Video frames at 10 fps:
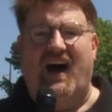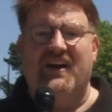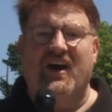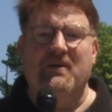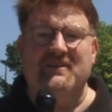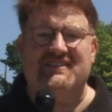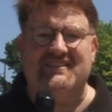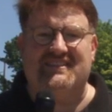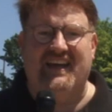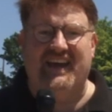On
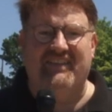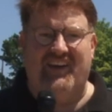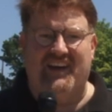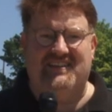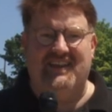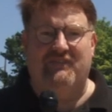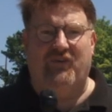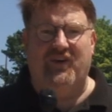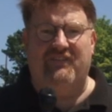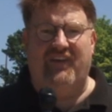Armistice Day
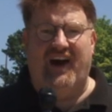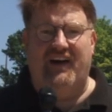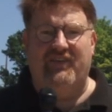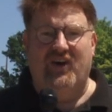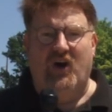1945,